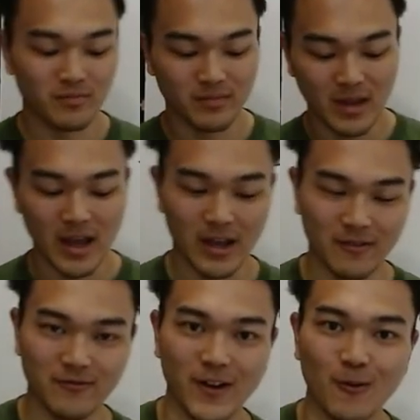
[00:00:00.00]
And
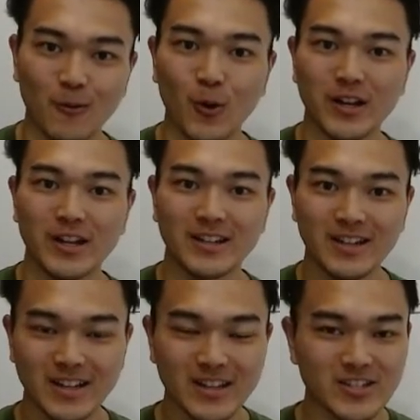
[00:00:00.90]
fair warning,
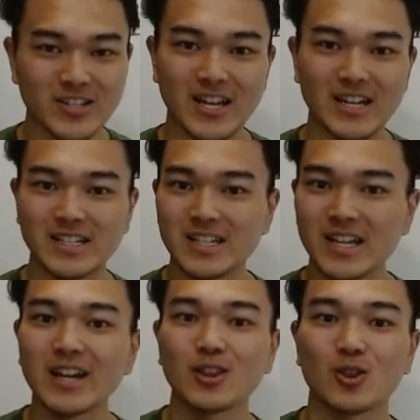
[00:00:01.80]
this is like
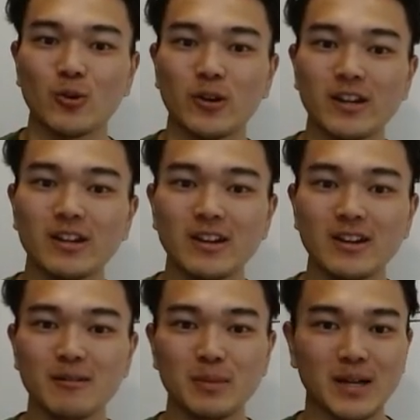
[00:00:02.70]
take three
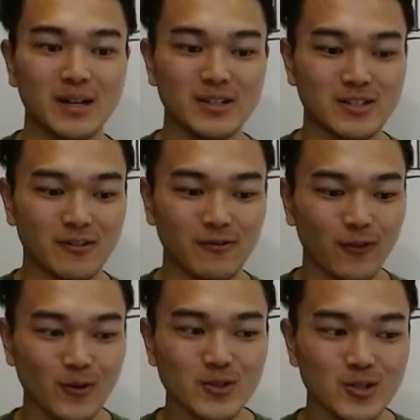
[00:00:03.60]
because the
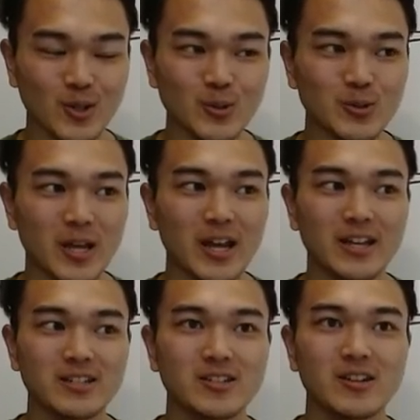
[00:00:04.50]
first two
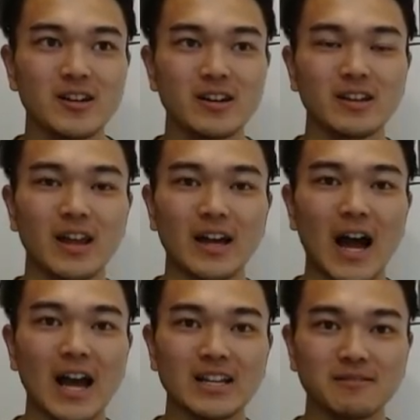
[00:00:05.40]
takes, like,
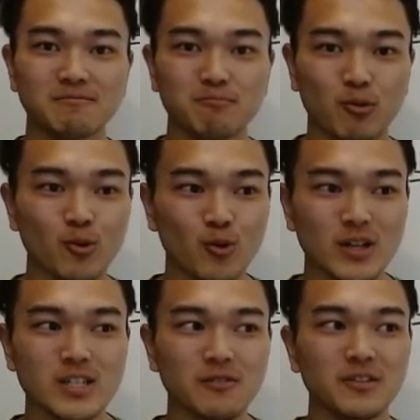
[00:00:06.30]
I
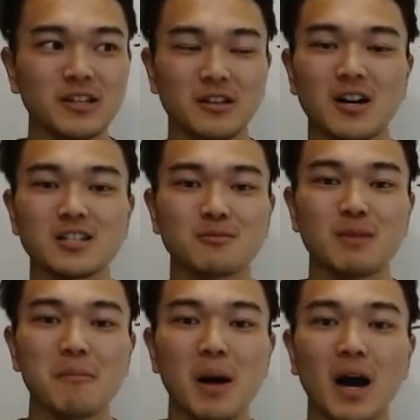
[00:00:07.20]
progressively lost
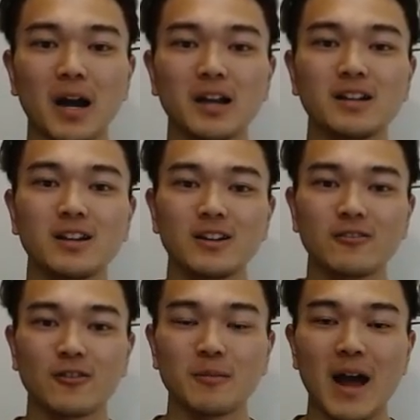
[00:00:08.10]
my mind
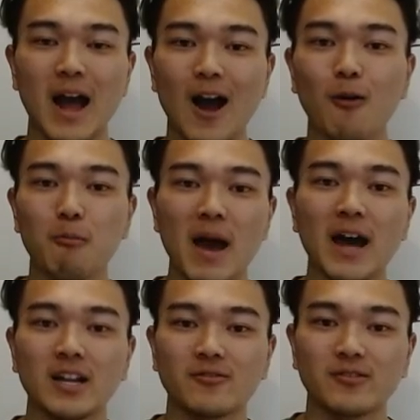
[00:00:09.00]
from how
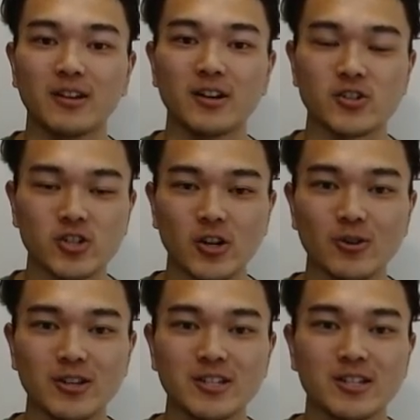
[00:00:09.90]
bad of a show
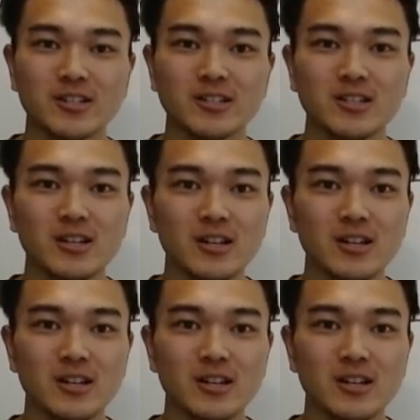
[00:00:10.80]
this is